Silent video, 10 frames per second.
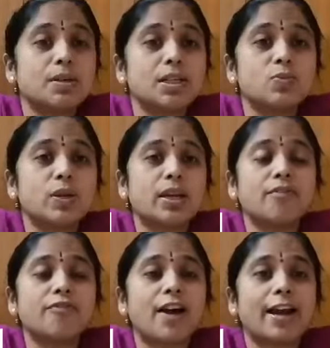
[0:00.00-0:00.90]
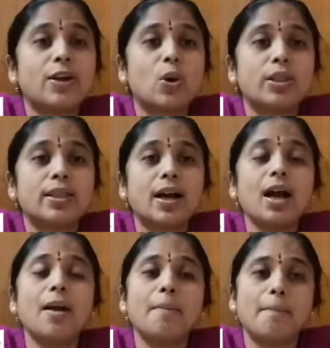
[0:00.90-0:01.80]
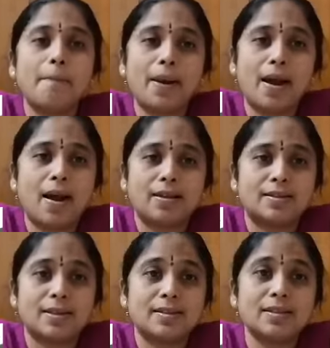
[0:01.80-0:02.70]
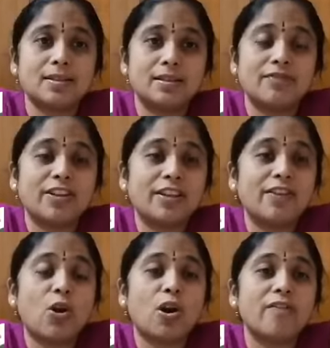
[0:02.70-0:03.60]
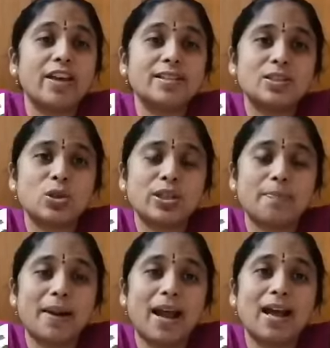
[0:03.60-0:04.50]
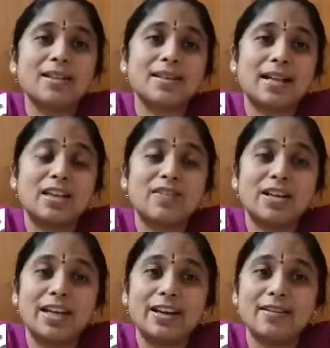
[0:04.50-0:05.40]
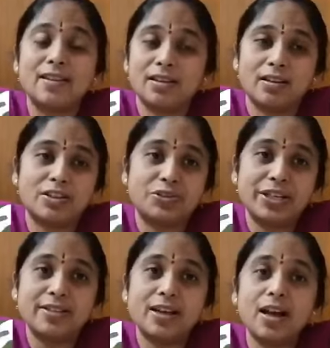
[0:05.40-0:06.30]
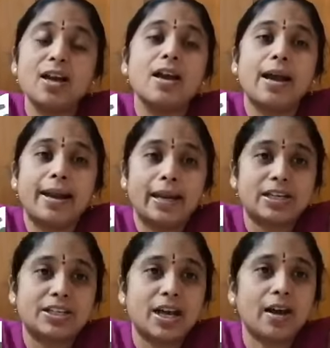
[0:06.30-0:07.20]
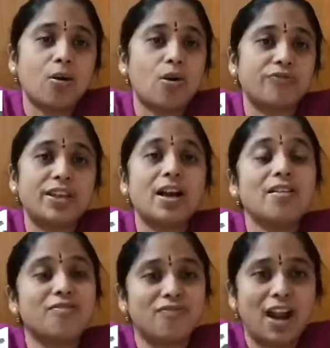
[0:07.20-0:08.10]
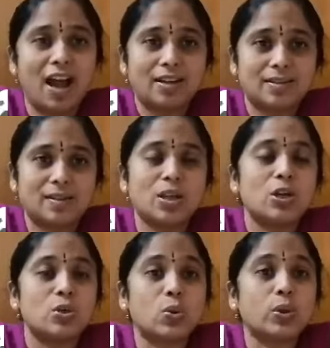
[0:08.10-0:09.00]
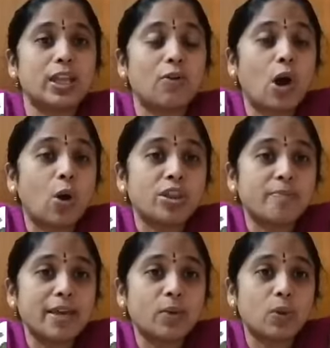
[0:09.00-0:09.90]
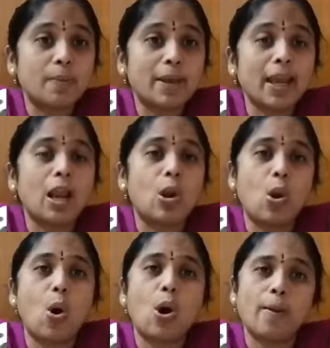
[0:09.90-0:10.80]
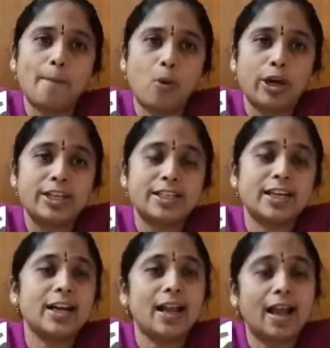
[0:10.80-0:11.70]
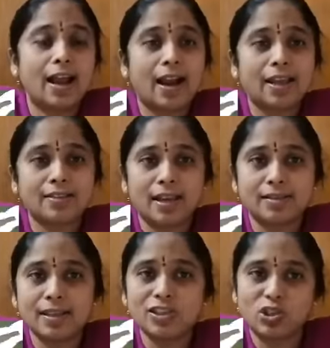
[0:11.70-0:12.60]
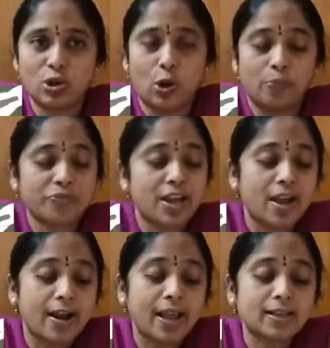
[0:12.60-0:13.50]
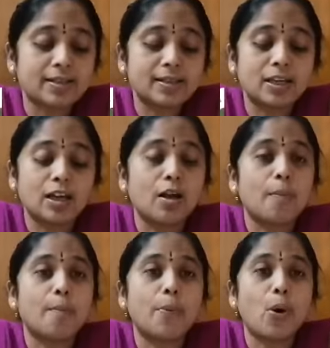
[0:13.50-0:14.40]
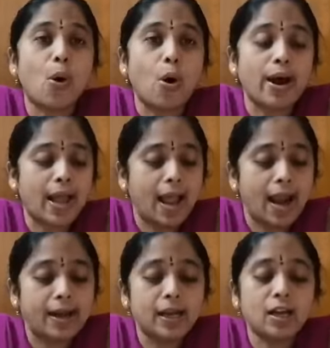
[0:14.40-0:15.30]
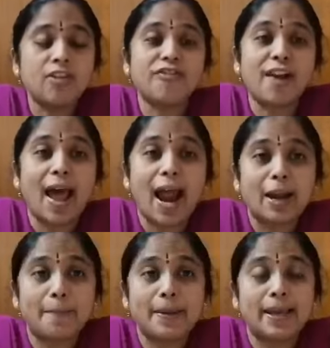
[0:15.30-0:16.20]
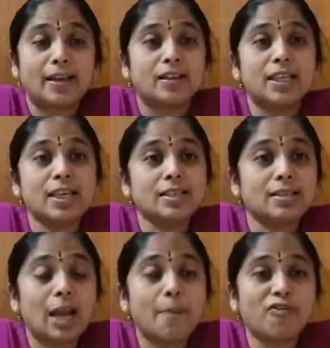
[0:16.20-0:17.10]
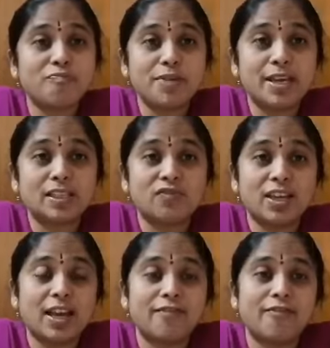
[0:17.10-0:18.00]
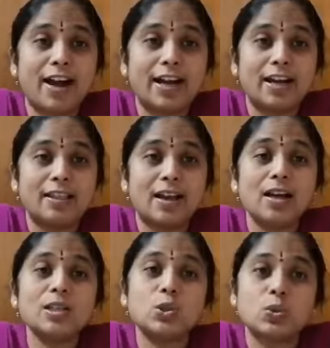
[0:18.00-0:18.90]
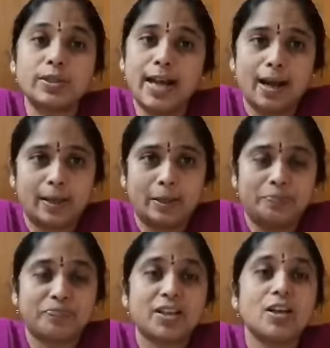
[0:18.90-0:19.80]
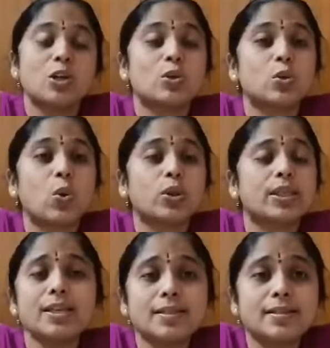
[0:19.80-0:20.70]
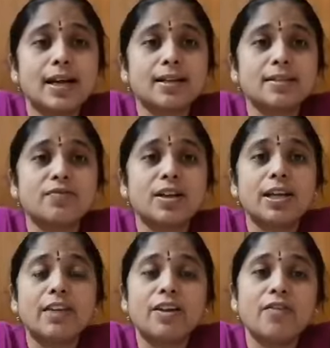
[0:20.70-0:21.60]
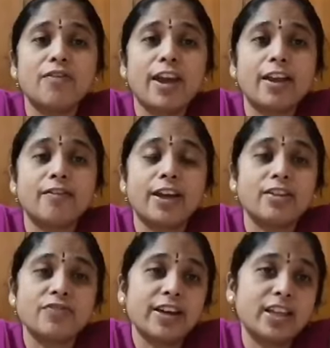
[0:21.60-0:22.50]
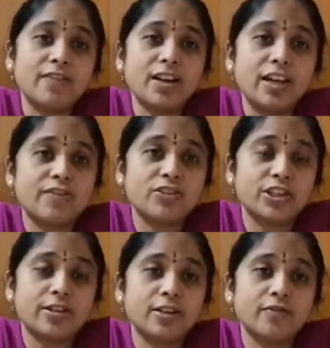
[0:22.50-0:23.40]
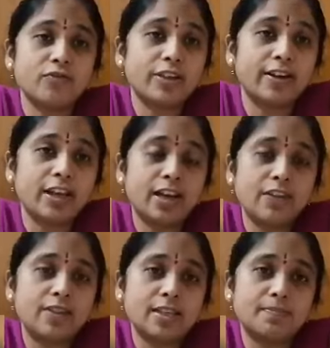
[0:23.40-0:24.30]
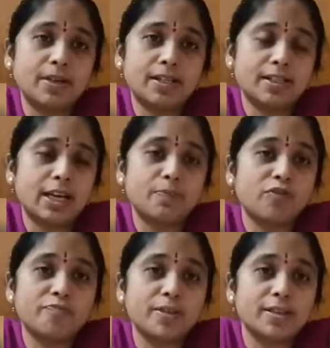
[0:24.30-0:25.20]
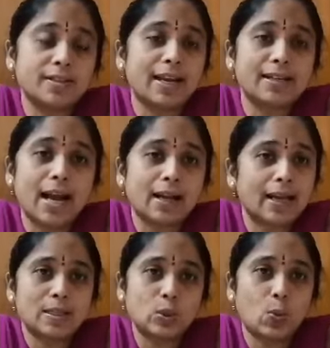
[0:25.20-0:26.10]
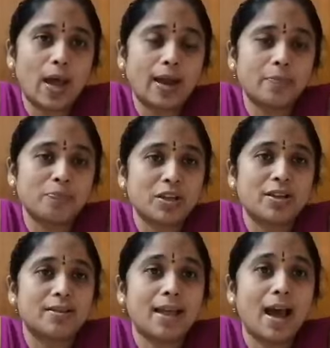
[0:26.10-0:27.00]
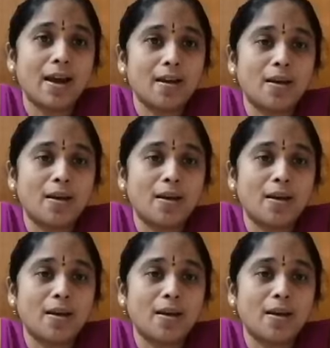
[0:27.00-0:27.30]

birds we can find on the plants, isn't it? Where they will always sit on the plants and they will drink the nectar of the flowers. So how the beak will be? Long pointed like as a straw. Next, broad and flat beak. These type of beaks we can find in the duck. So these ducks will live in where they will live in, children? Where they live, this bird type of birds like duck and swan, they